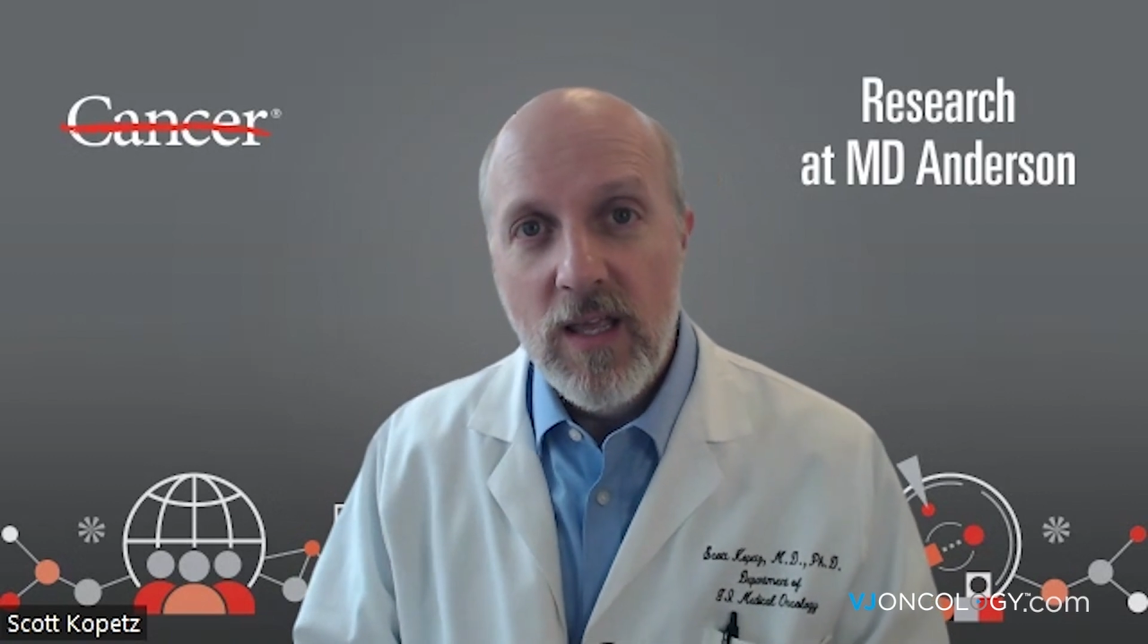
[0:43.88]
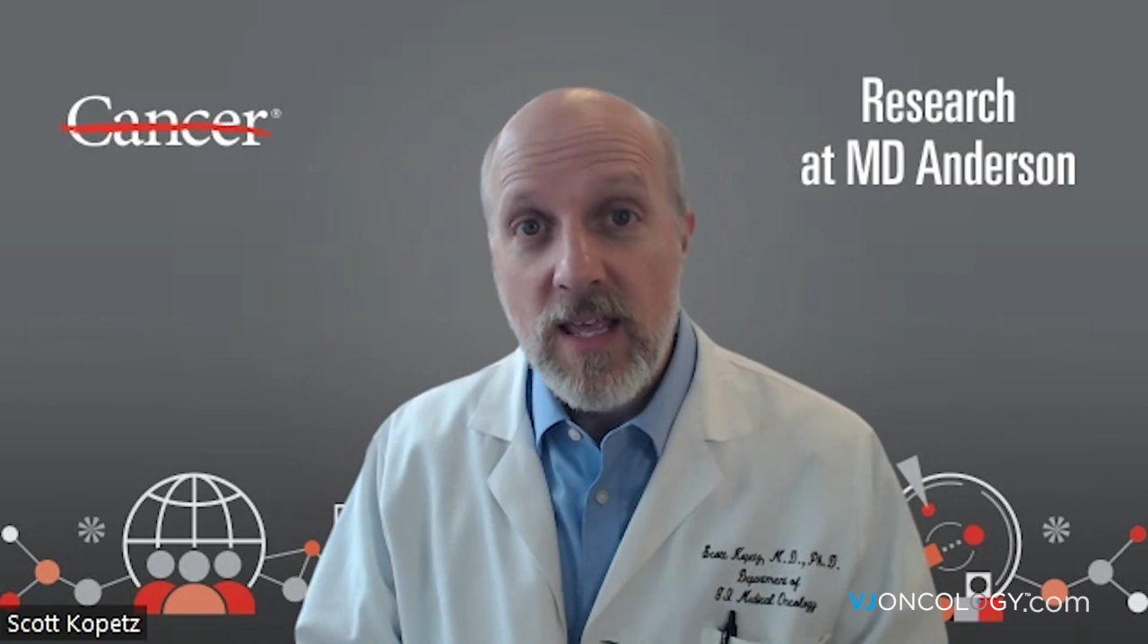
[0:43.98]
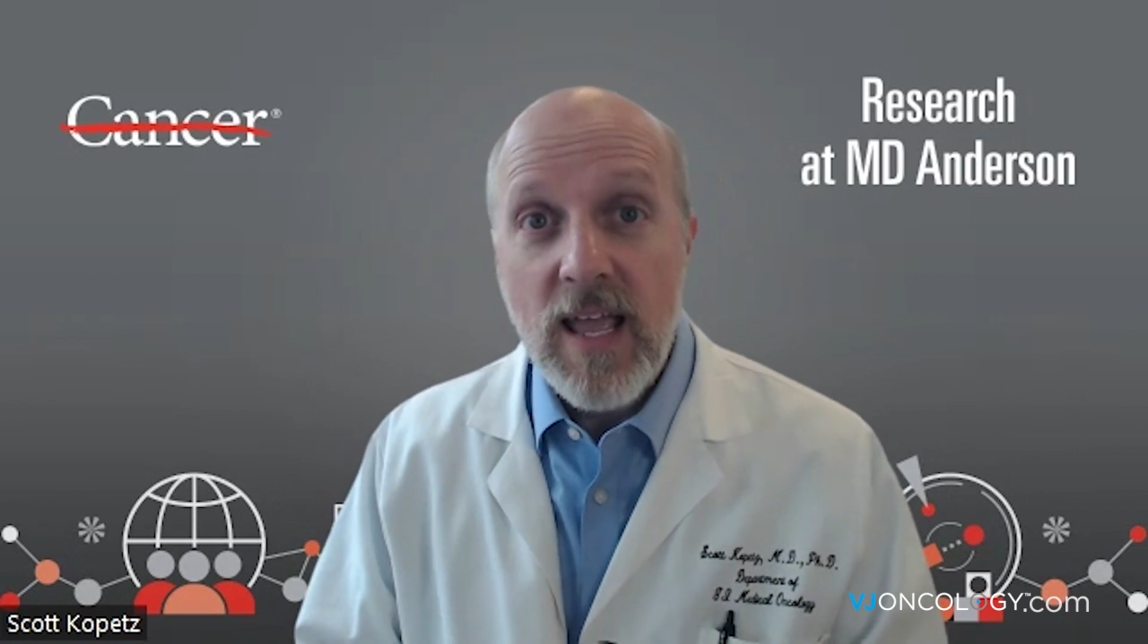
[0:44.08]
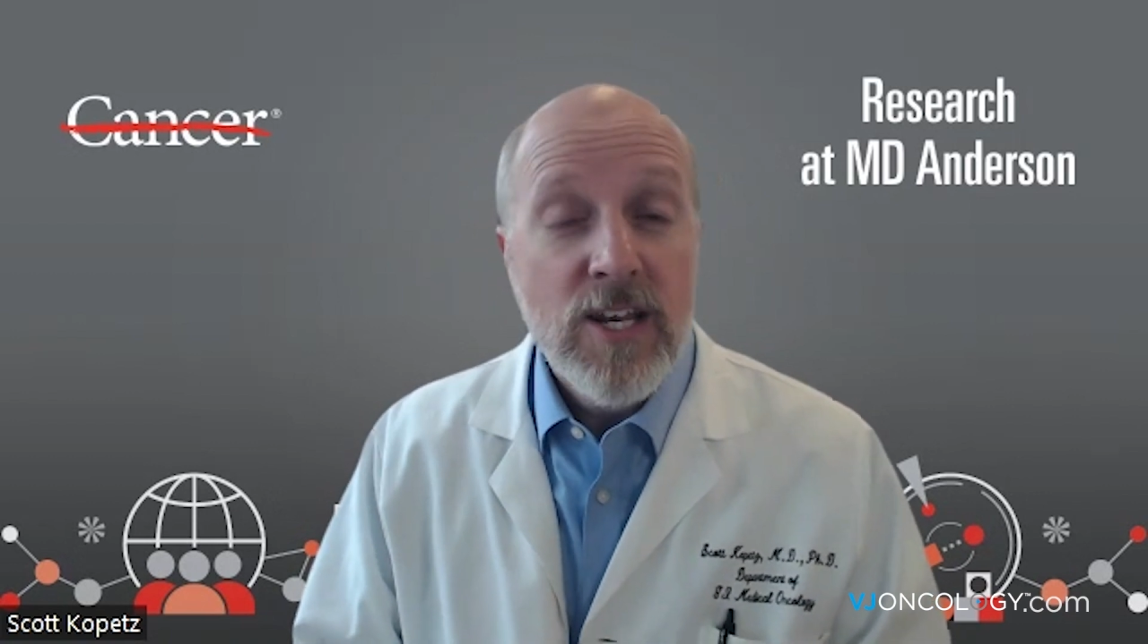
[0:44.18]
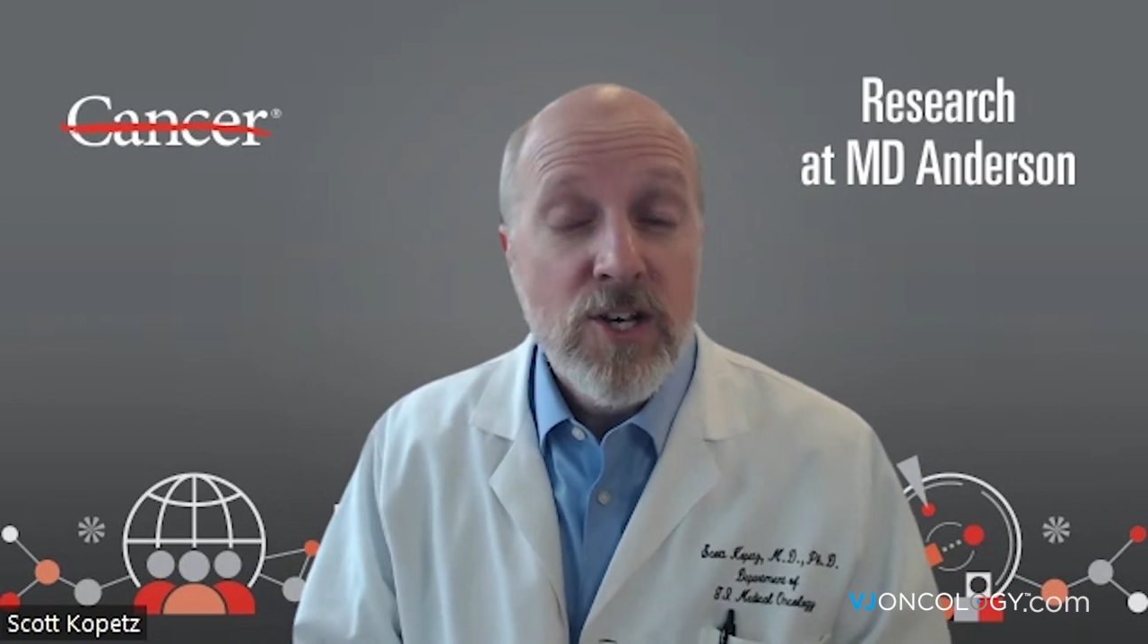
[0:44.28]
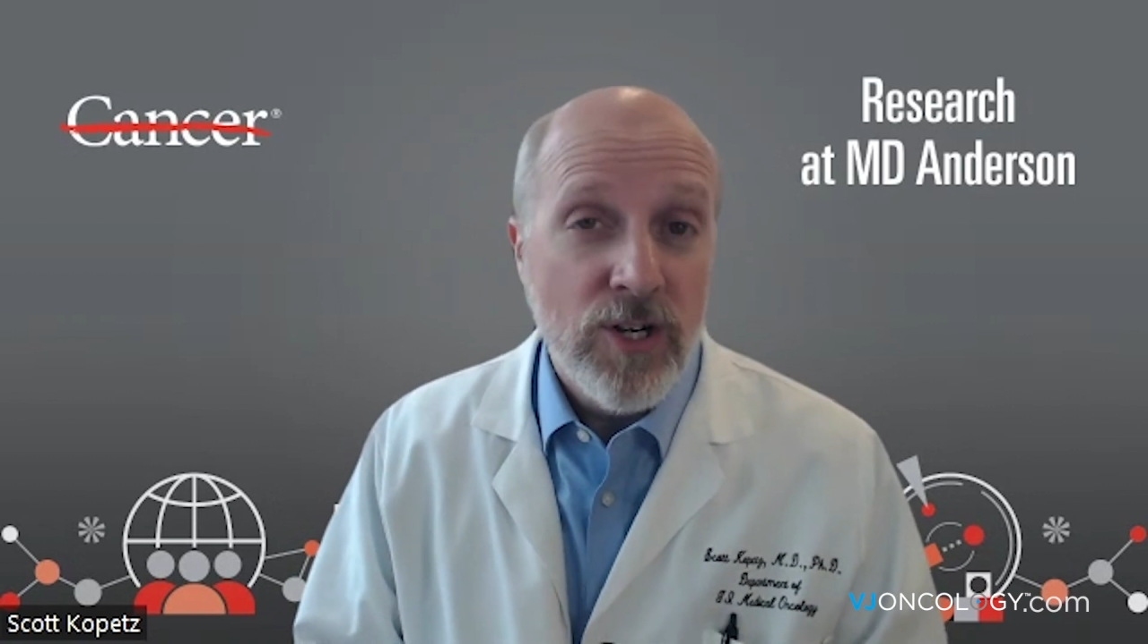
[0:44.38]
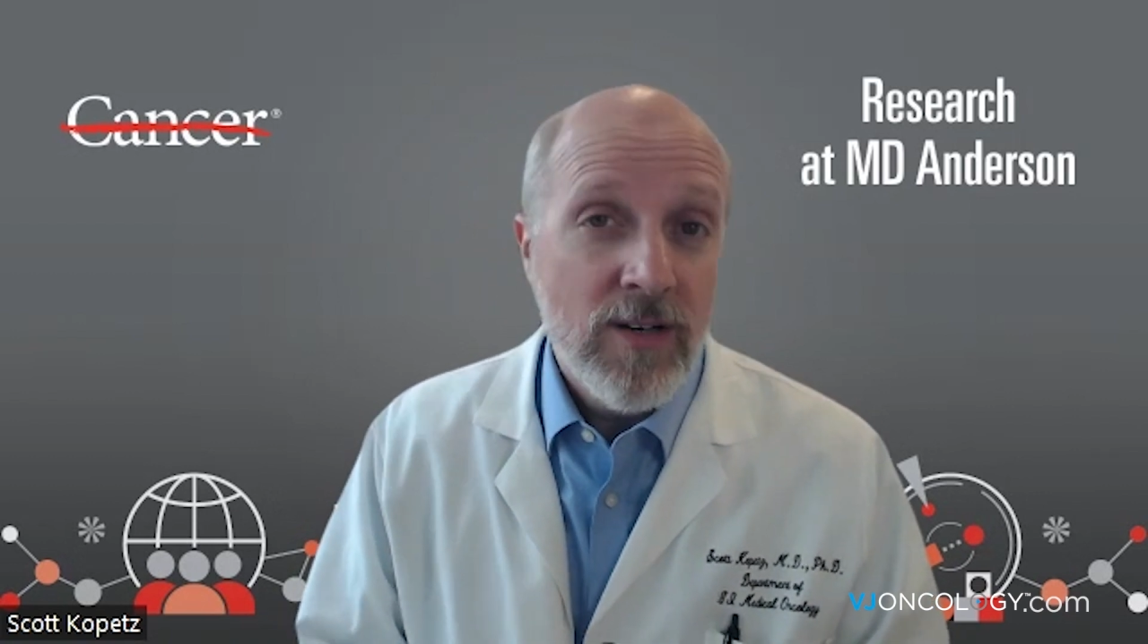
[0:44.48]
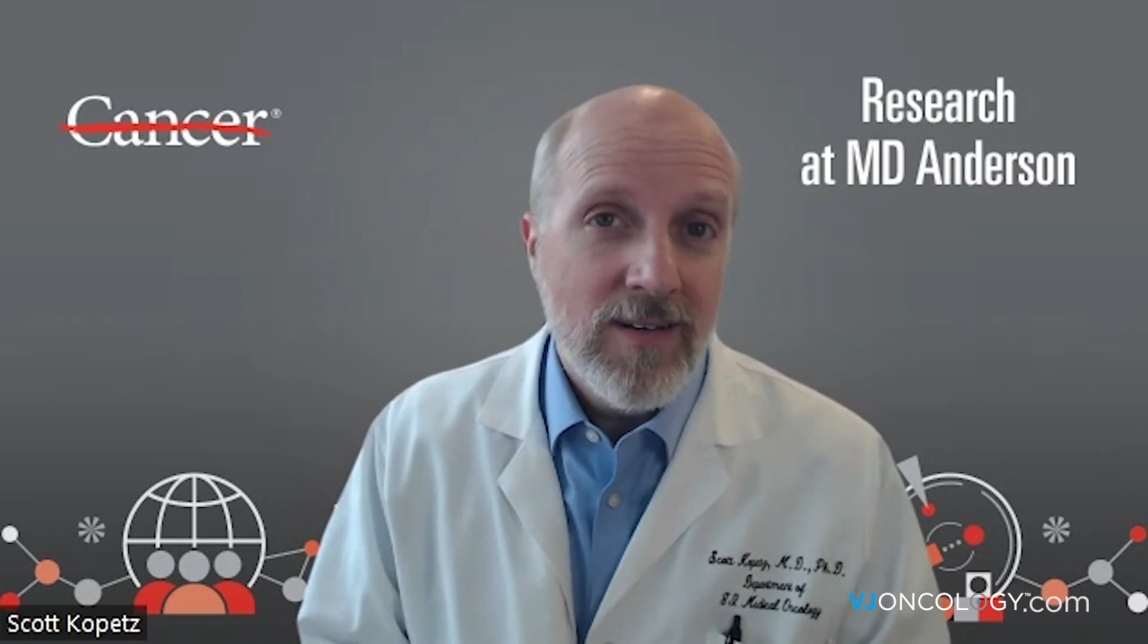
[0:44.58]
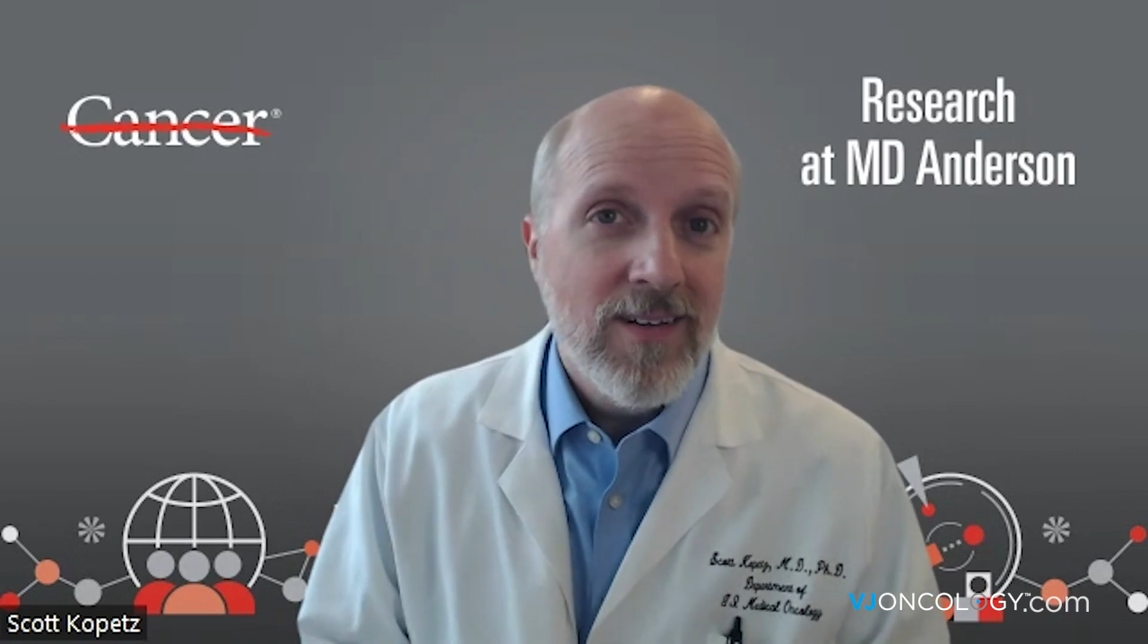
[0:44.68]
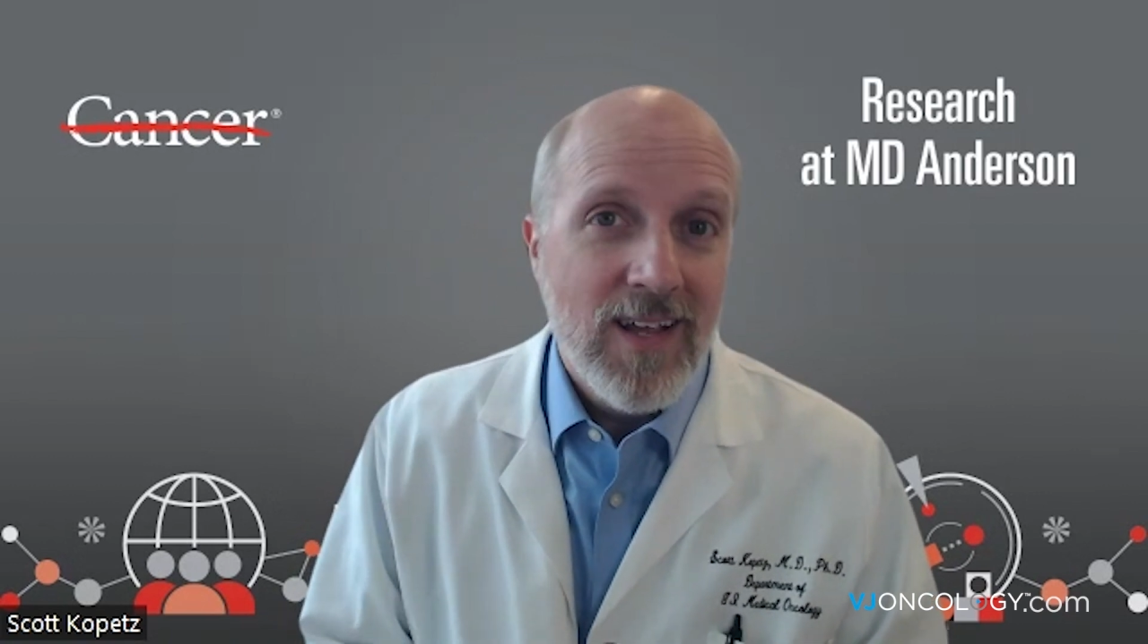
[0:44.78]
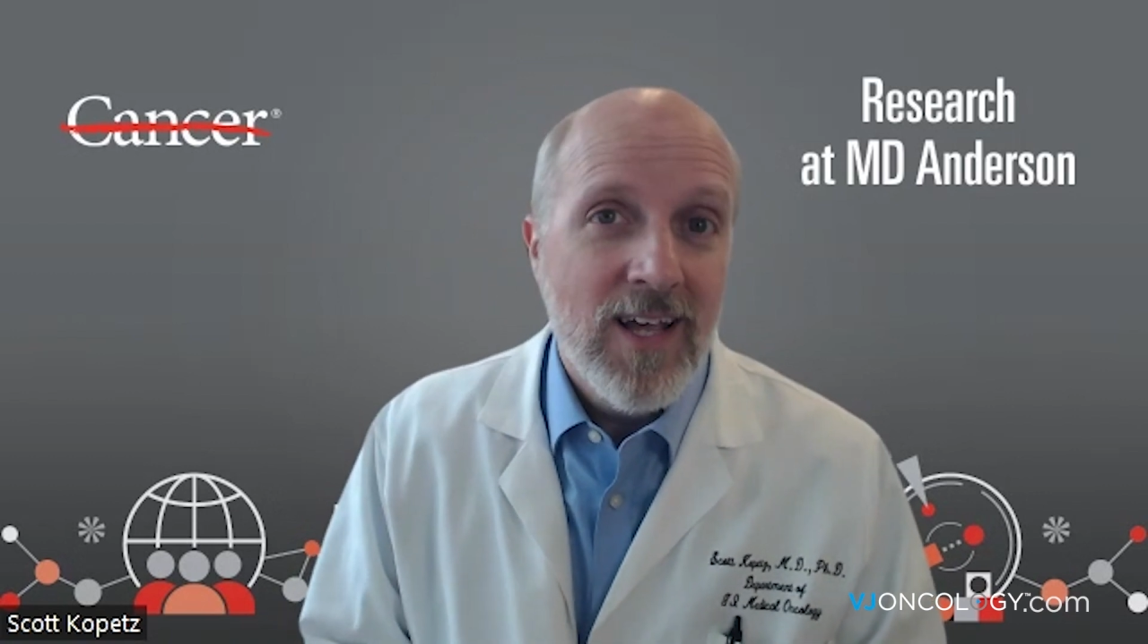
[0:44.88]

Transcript: The agent,